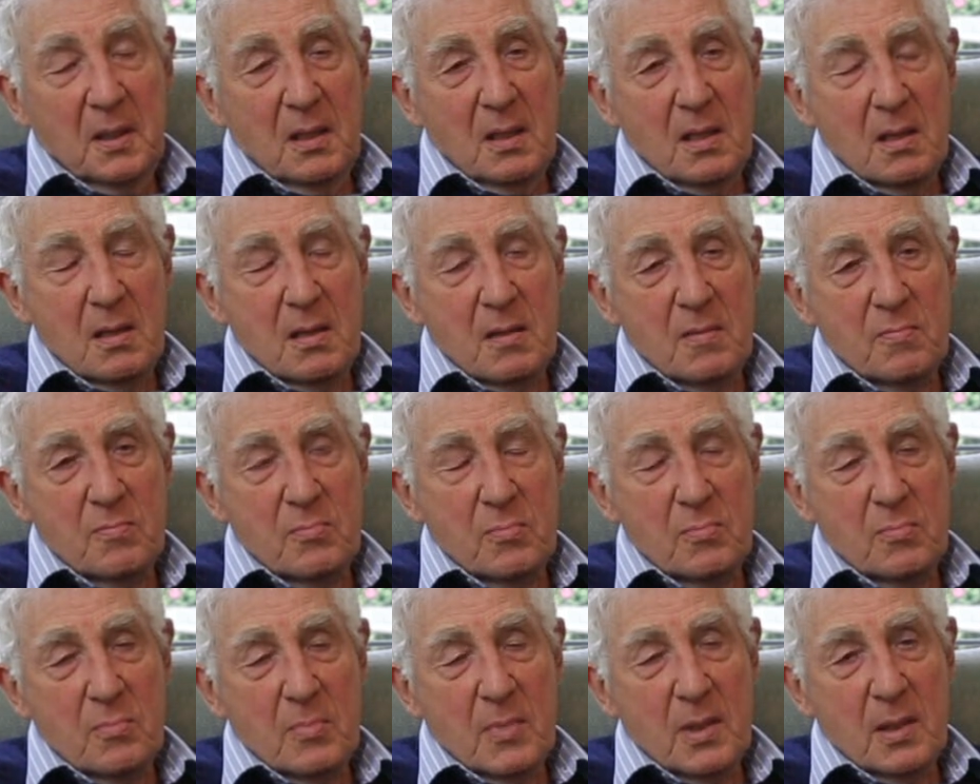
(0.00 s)

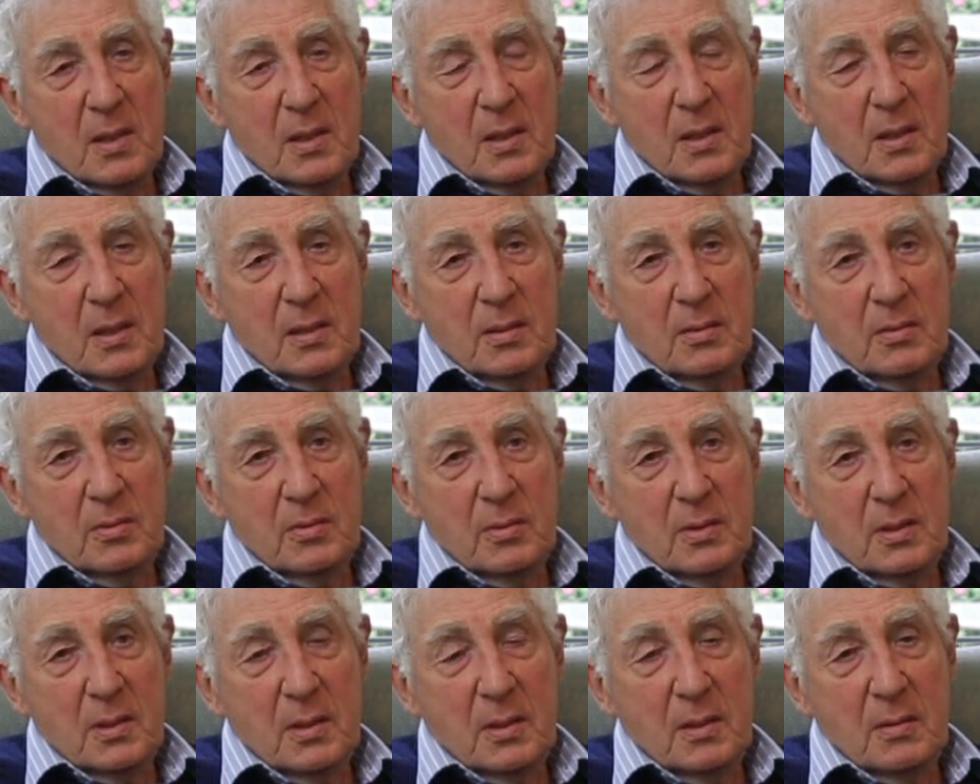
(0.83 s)
um,
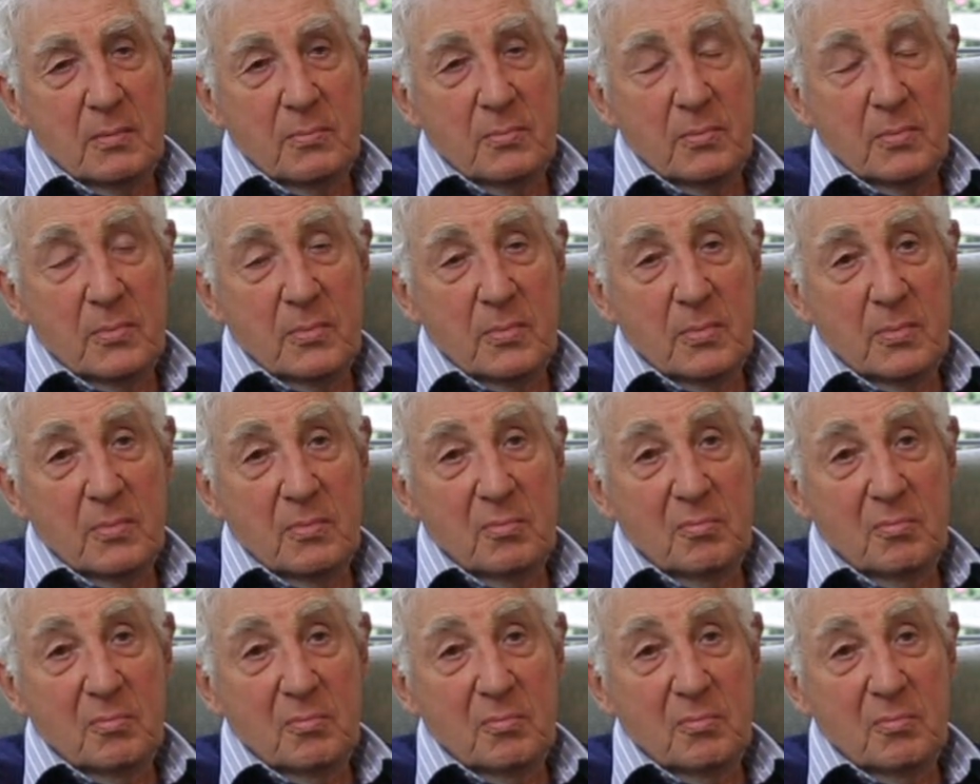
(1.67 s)
and um,